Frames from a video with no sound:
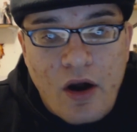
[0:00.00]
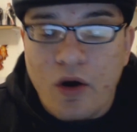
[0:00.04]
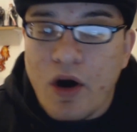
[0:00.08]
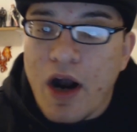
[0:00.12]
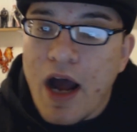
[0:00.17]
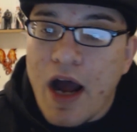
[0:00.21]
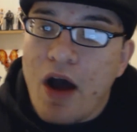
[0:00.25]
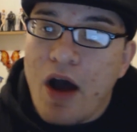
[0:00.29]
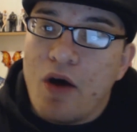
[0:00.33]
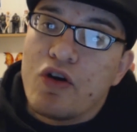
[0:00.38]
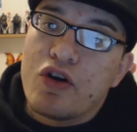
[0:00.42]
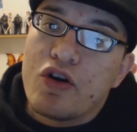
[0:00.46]
or
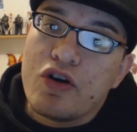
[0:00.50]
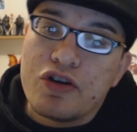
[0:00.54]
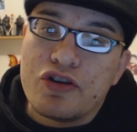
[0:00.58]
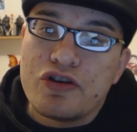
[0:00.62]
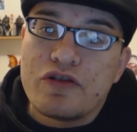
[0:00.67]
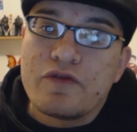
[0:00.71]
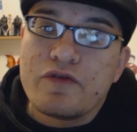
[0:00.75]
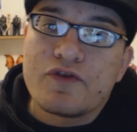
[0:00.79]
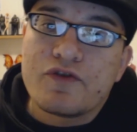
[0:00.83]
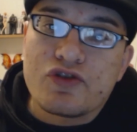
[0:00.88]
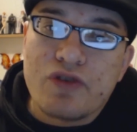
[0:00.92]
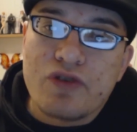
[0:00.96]
how good
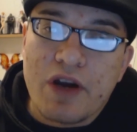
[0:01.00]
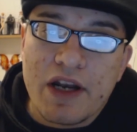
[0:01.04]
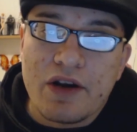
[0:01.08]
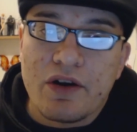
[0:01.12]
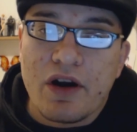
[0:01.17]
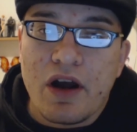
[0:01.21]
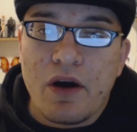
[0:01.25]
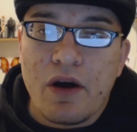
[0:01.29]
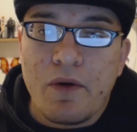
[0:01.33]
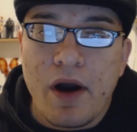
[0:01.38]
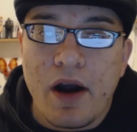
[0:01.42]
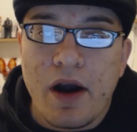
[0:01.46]
you've trained or
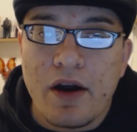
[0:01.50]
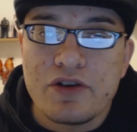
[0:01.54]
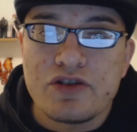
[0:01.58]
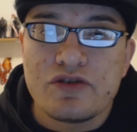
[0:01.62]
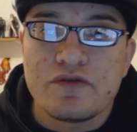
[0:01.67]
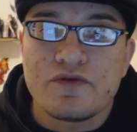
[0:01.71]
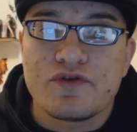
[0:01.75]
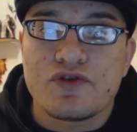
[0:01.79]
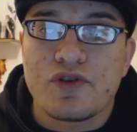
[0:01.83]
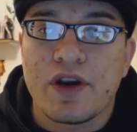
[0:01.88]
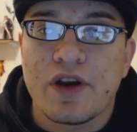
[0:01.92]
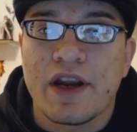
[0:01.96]
how hard
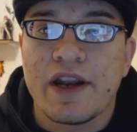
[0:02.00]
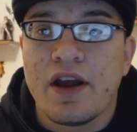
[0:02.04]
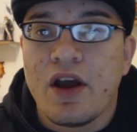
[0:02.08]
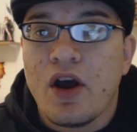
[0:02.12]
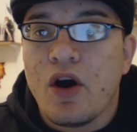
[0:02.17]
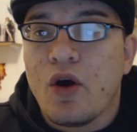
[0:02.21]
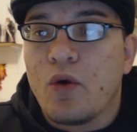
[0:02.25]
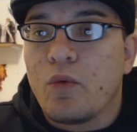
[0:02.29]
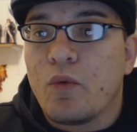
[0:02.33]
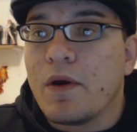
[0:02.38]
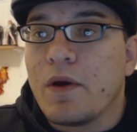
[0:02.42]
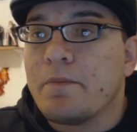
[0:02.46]
you've trained,
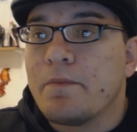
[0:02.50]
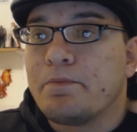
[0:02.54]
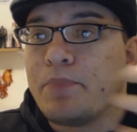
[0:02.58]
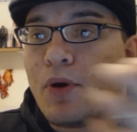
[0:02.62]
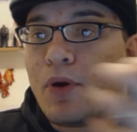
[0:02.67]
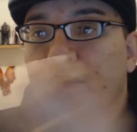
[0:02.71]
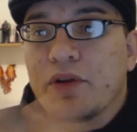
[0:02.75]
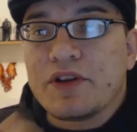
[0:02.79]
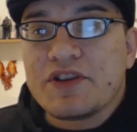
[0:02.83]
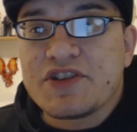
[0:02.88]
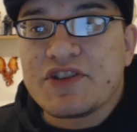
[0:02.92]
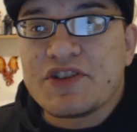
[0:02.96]
when
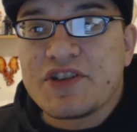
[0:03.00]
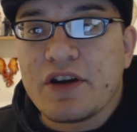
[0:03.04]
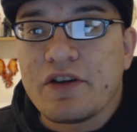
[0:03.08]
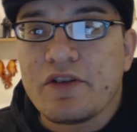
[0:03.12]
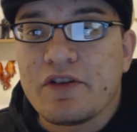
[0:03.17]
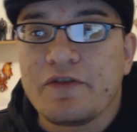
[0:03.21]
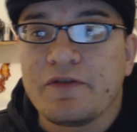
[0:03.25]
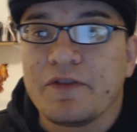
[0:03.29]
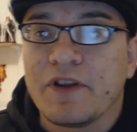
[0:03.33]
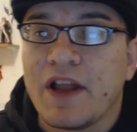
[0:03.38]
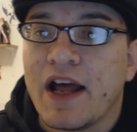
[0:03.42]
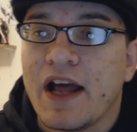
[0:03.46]
bullets
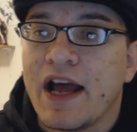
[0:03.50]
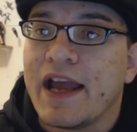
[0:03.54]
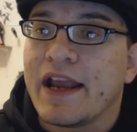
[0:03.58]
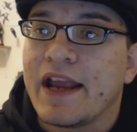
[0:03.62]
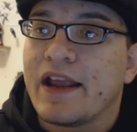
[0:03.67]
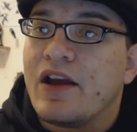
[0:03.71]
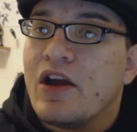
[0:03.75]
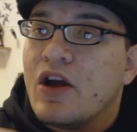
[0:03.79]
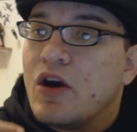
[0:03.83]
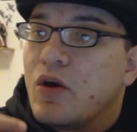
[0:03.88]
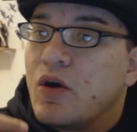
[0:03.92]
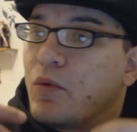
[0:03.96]
start
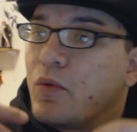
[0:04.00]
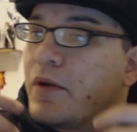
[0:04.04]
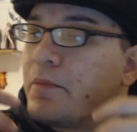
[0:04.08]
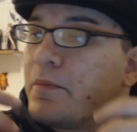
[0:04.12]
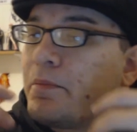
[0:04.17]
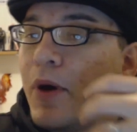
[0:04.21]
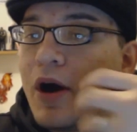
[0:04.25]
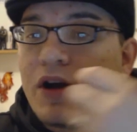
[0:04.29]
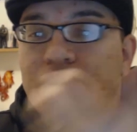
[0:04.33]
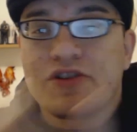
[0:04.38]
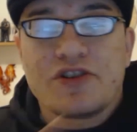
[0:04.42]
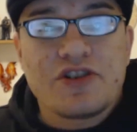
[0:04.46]
flying, when
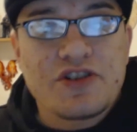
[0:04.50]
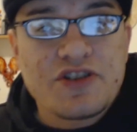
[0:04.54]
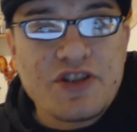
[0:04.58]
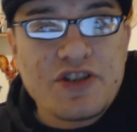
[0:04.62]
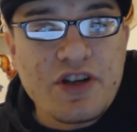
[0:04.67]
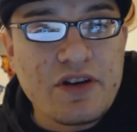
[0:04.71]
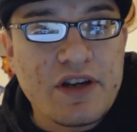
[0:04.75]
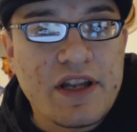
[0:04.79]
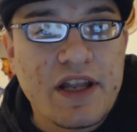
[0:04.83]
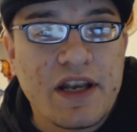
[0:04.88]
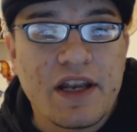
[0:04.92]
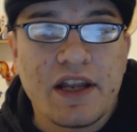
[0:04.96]
punches
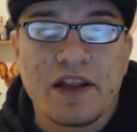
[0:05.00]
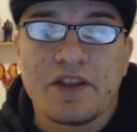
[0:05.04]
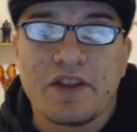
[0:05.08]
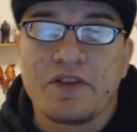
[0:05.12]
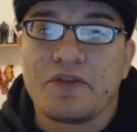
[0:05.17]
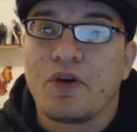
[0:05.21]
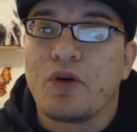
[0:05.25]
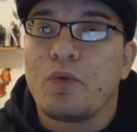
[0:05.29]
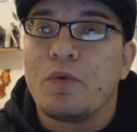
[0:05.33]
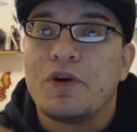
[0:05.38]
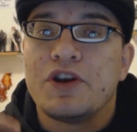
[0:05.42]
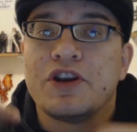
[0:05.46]
start getting
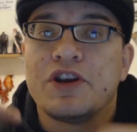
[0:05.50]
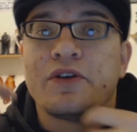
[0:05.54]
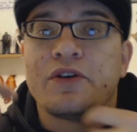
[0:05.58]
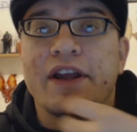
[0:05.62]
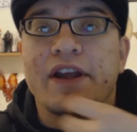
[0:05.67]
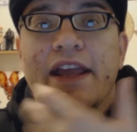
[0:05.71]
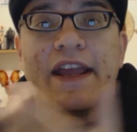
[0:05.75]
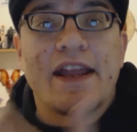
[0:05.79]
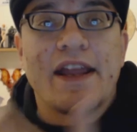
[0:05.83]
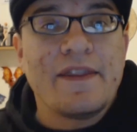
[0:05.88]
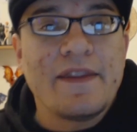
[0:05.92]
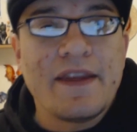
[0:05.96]
thrown, when you're
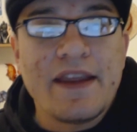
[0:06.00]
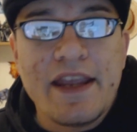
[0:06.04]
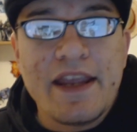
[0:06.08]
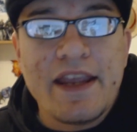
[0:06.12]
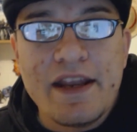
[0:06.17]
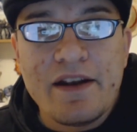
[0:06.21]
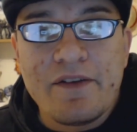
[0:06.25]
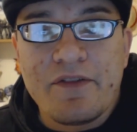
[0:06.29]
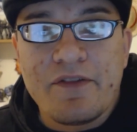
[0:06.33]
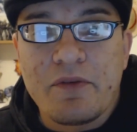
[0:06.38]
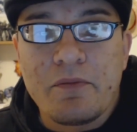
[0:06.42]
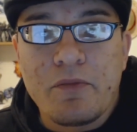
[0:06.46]
in the
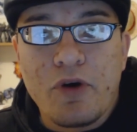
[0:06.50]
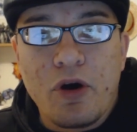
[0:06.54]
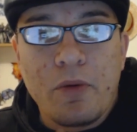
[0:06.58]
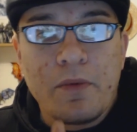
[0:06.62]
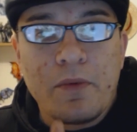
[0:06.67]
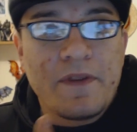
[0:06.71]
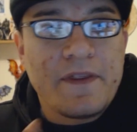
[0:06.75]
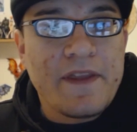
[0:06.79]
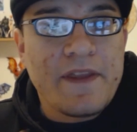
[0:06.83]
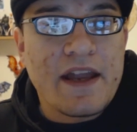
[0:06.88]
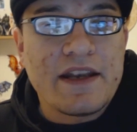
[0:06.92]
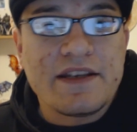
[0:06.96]
heat of the
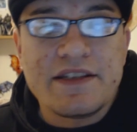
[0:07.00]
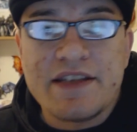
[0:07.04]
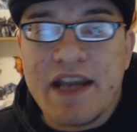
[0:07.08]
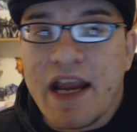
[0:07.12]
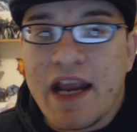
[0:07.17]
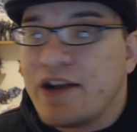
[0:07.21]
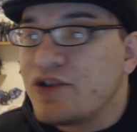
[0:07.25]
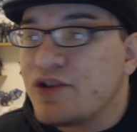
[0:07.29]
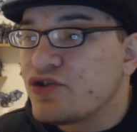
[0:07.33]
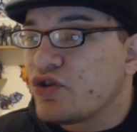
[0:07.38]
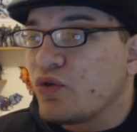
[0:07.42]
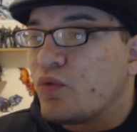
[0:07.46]
moment, that
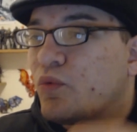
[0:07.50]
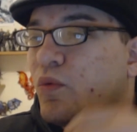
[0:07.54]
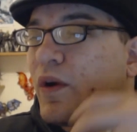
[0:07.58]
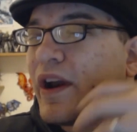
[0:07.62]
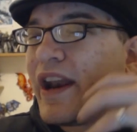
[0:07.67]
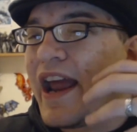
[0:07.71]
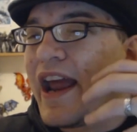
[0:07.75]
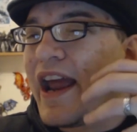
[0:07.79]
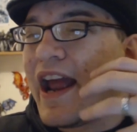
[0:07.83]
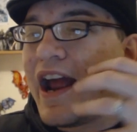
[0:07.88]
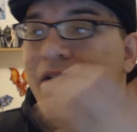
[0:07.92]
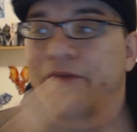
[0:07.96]
danger,
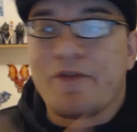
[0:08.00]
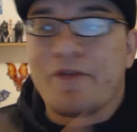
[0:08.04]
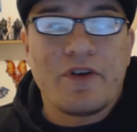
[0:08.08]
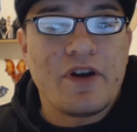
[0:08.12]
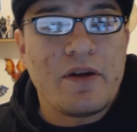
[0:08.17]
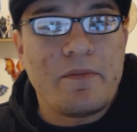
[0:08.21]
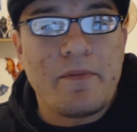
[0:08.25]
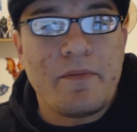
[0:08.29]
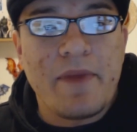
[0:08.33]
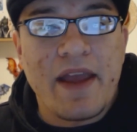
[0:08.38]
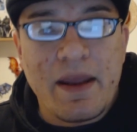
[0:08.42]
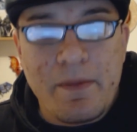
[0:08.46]
whatever
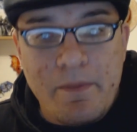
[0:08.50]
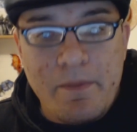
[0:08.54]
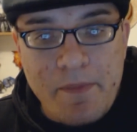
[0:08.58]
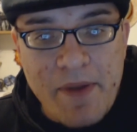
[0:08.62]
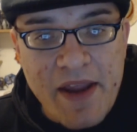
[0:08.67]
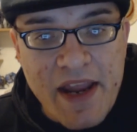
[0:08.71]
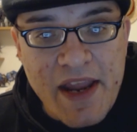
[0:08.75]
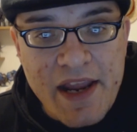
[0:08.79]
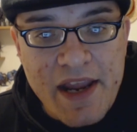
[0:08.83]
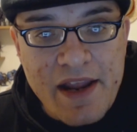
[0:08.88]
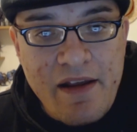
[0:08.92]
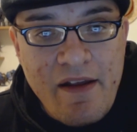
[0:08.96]
it may
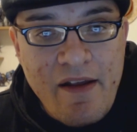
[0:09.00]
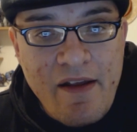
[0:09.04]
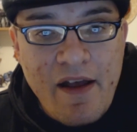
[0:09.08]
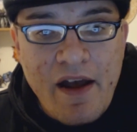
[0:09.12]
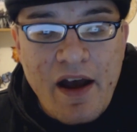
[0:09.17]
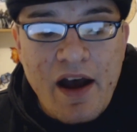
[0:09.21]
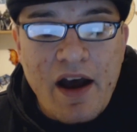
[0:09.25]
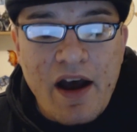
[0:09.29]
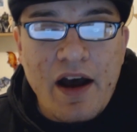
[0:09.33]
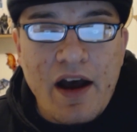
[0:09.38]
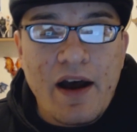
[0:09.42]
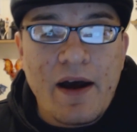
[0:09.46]
be,
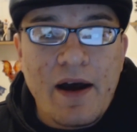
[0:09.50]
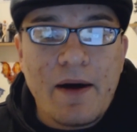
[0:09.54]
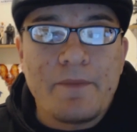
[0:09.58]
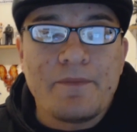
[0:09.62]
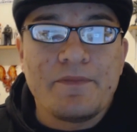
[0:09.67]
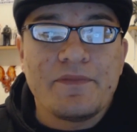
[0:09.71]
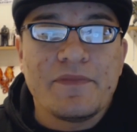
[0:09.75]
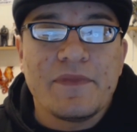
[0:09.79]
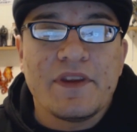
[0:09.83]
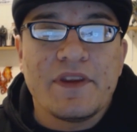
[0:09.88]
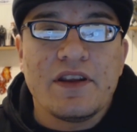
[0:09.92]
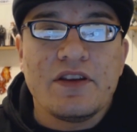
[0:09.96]

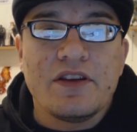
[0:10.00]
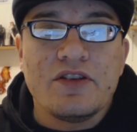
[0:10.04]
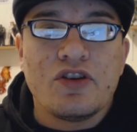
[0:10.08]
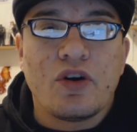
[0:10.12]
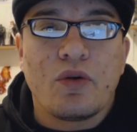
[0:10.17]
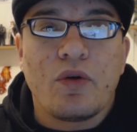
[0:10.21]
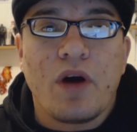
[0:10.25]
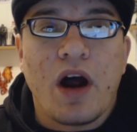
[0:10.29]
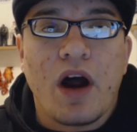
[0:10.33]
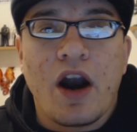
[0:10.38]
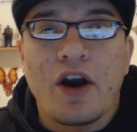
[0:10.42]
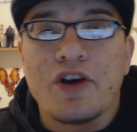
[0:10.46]
you
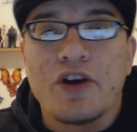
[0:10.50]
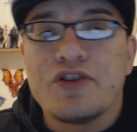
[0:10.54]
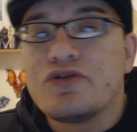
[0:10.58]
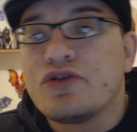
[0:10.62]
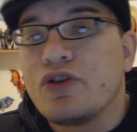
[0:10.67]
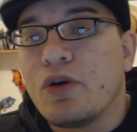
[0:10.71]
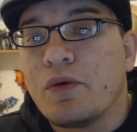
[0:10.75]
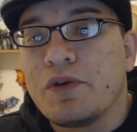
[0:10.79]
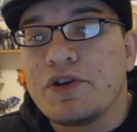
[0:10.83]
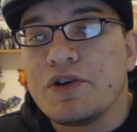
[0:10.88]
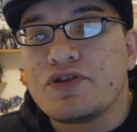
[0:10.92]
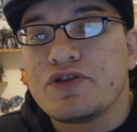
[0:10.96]
know, are you
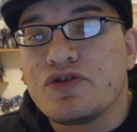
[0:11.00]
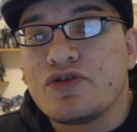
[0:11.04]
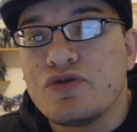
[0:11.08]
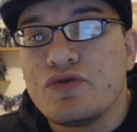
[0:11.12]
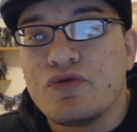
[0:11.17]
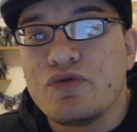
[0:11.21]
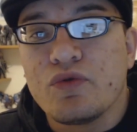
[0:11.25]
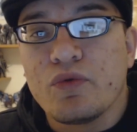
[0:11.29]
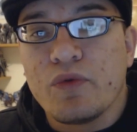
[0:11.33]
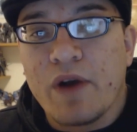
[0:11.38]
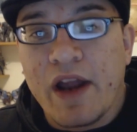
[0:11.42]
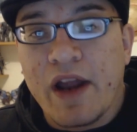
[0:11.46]
going
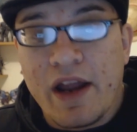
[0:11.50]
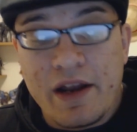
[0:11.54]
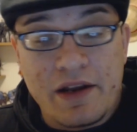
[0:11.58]
to,